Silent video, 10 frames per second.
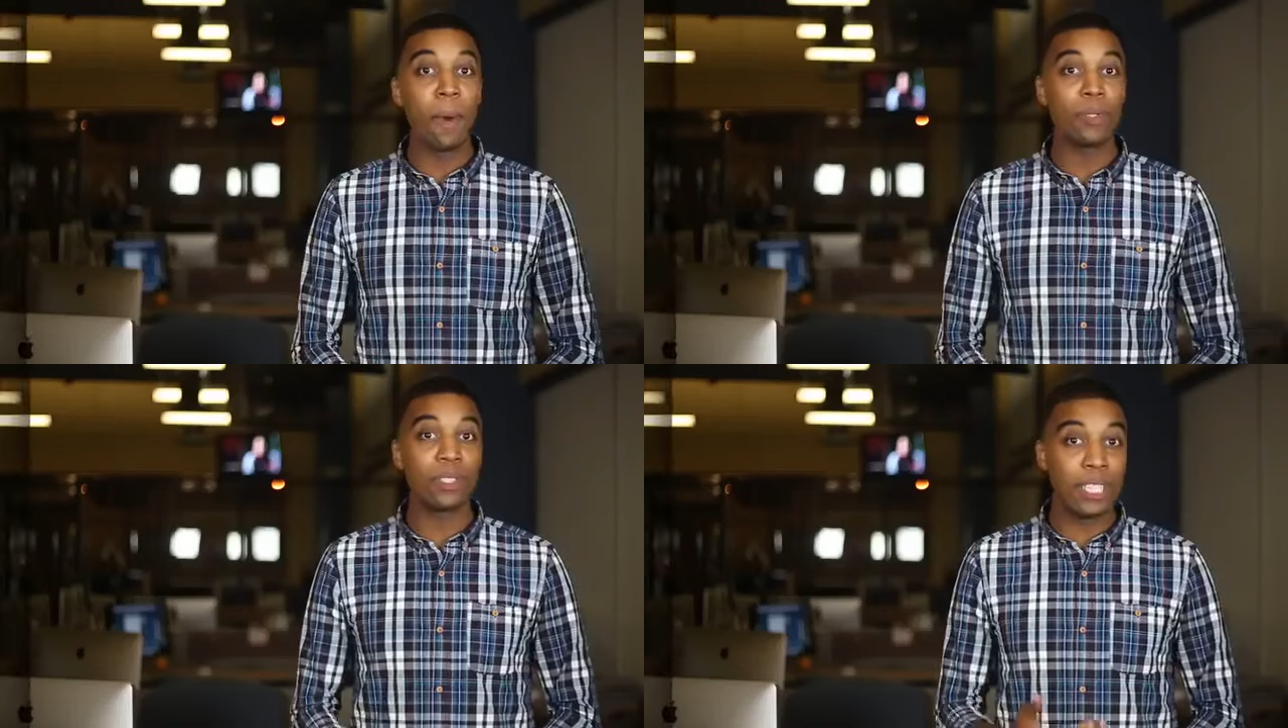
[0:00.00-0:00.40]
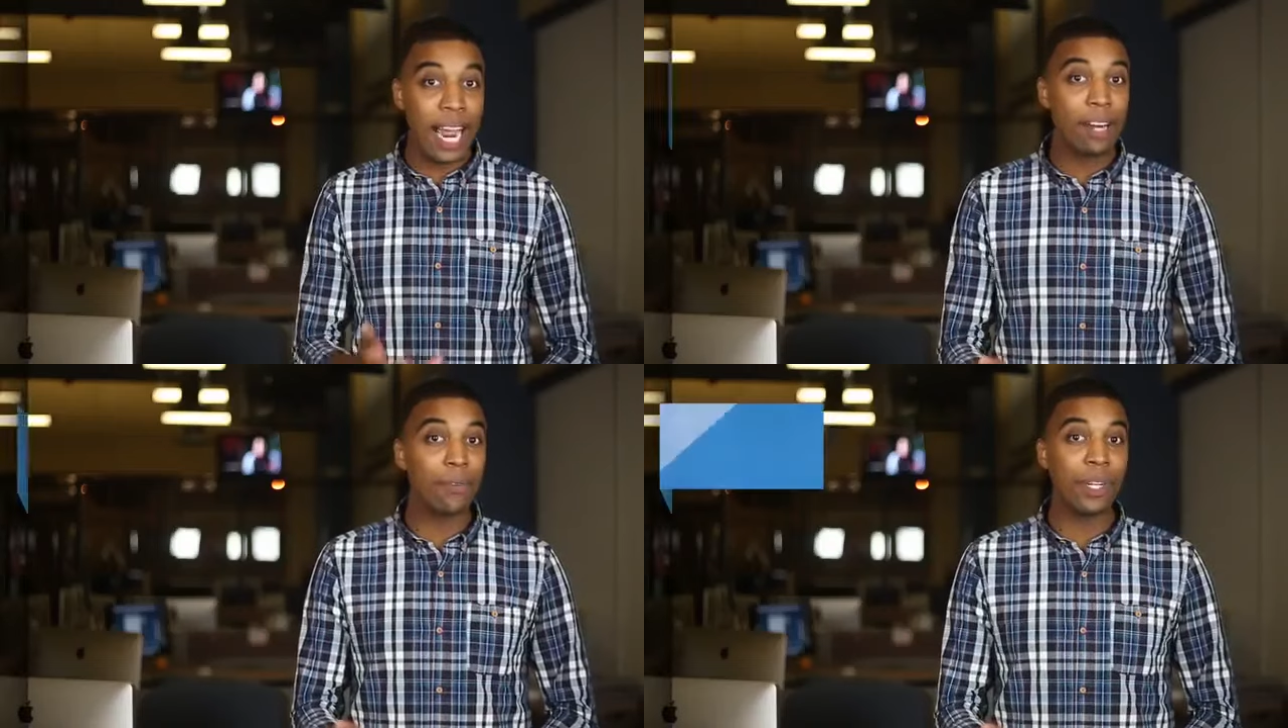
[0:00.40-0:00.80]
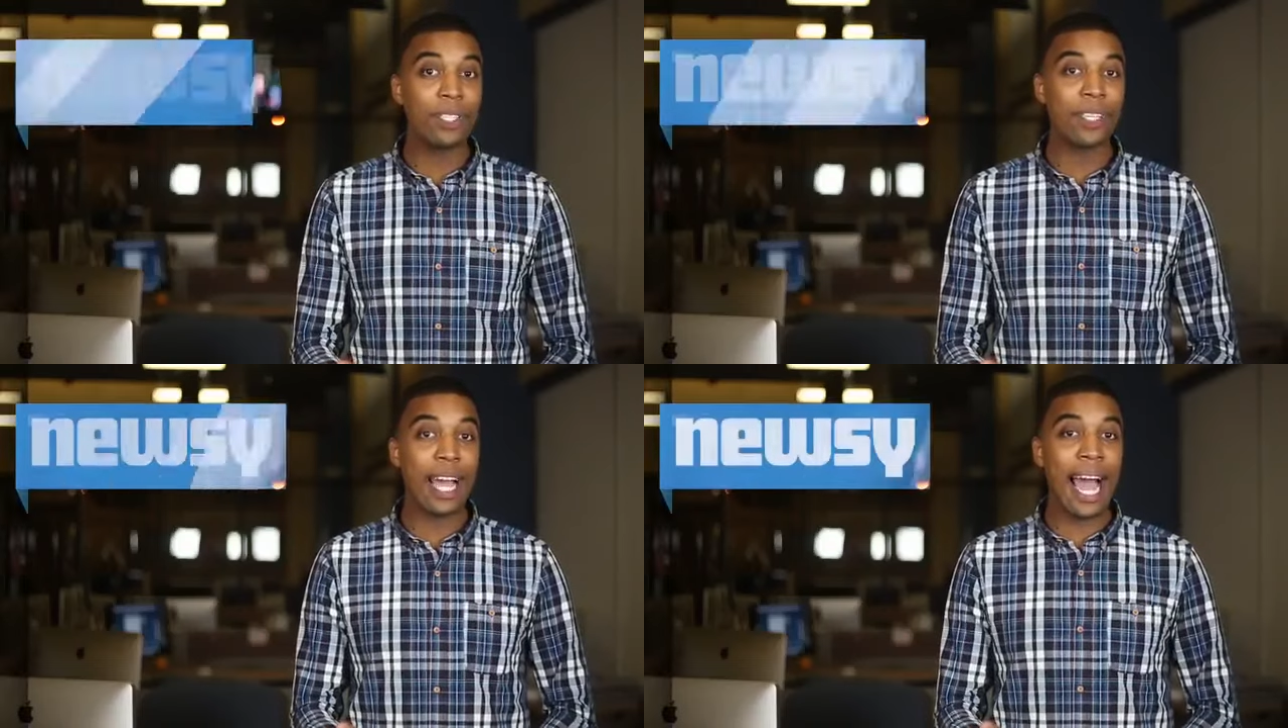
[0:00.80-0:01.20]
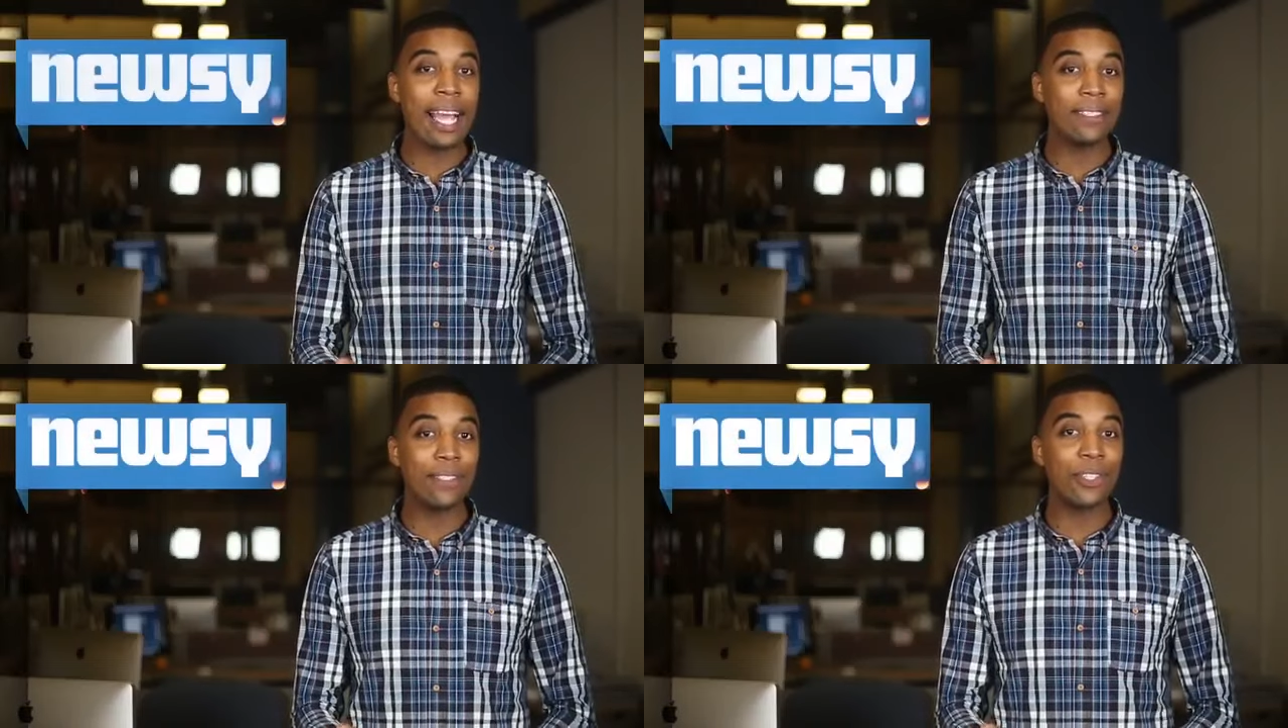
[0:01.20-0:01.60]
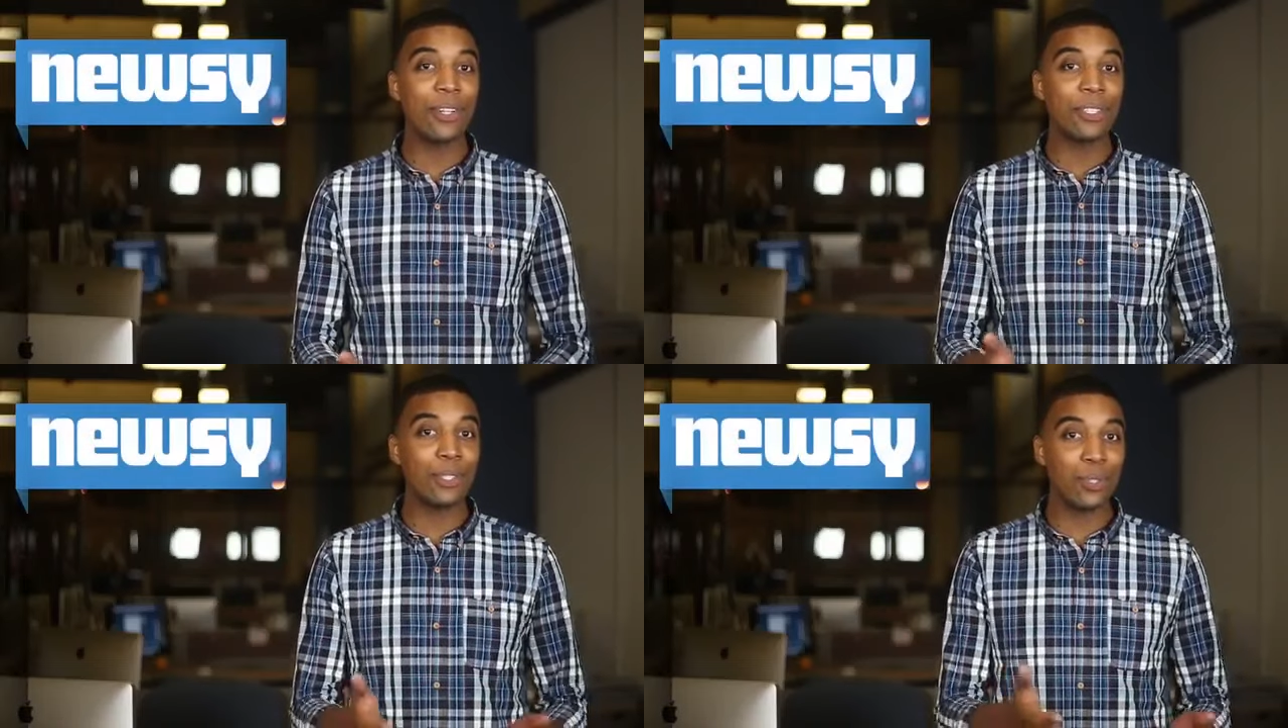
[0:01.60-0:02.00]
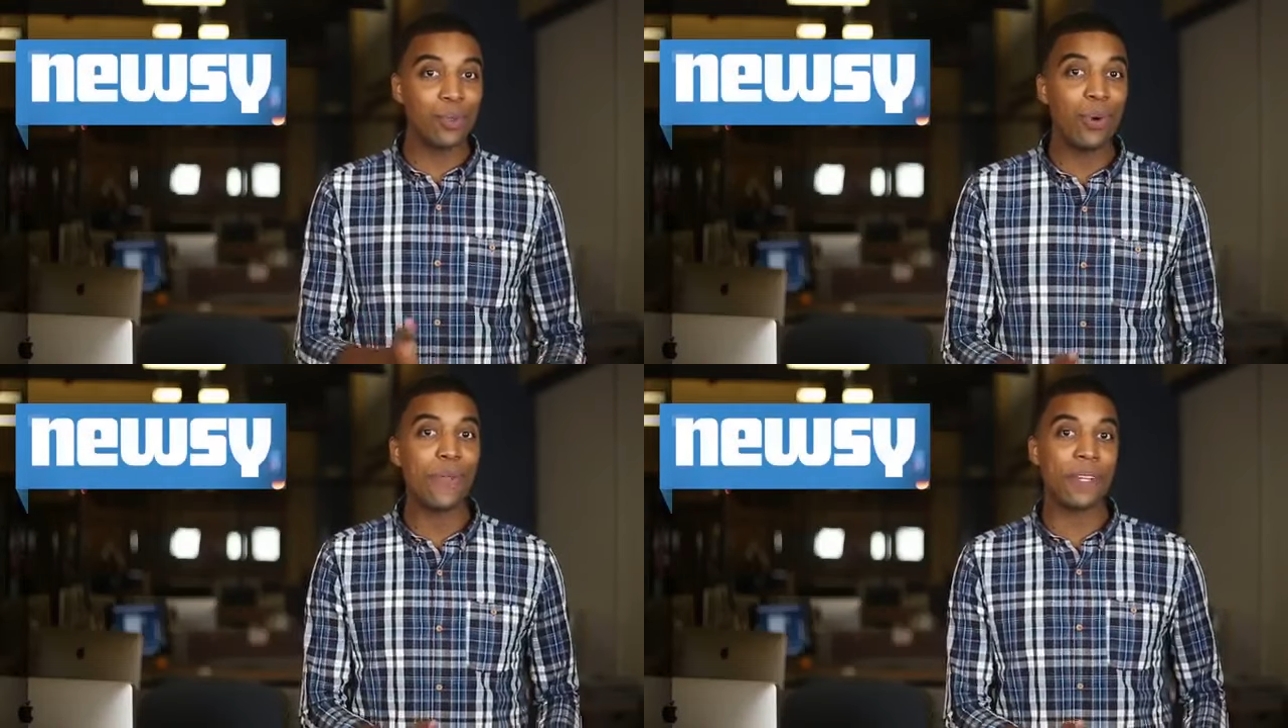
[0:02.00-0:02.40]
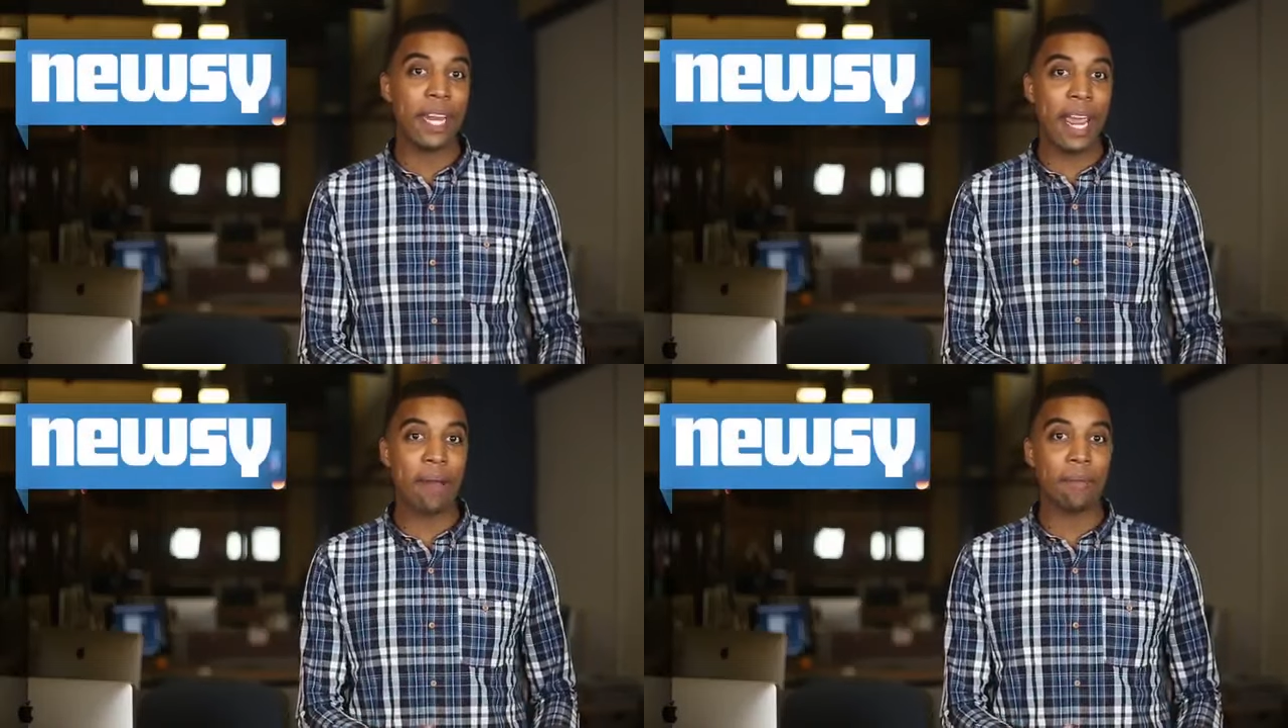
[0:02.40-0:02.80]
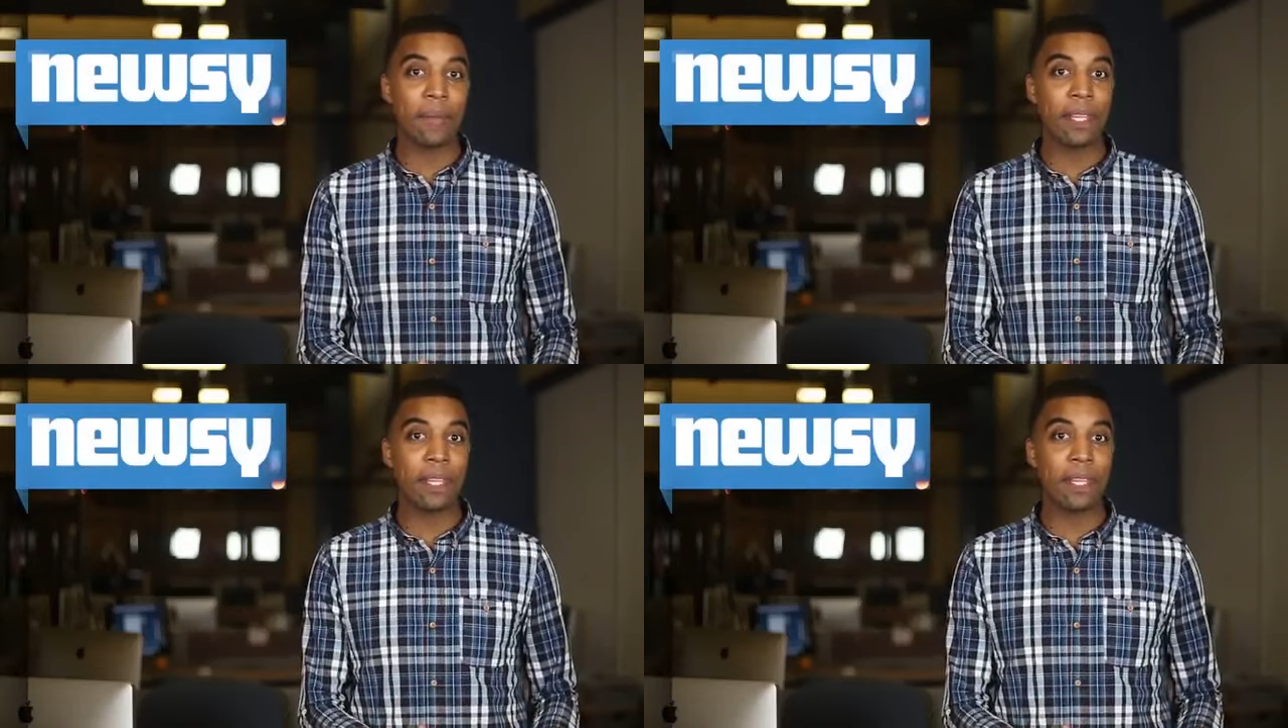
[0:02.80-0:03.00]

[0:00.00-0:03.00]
the most dire risk ISIS could destroy the dam,